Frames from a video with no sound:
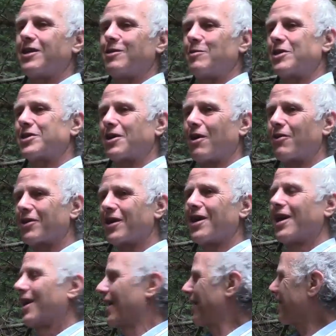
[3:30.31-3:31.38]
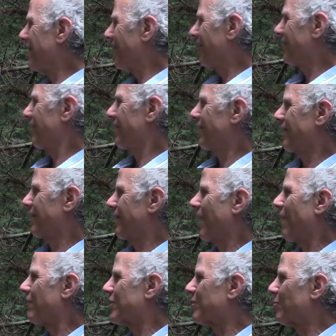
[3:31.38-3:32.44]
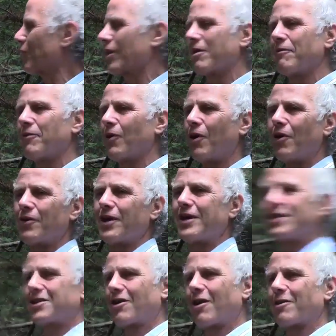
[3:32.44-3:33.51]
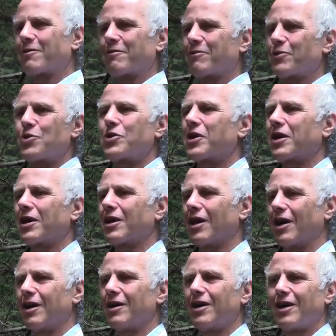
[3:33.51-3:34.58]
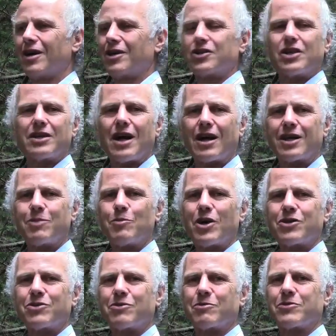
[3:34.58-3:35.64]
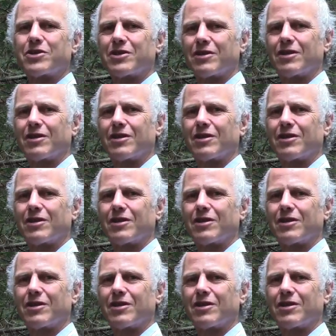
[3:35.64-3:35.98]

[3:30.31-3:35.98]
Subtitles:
to be soaked, and then every spring and fall they start fruiting shiitake mushrooms.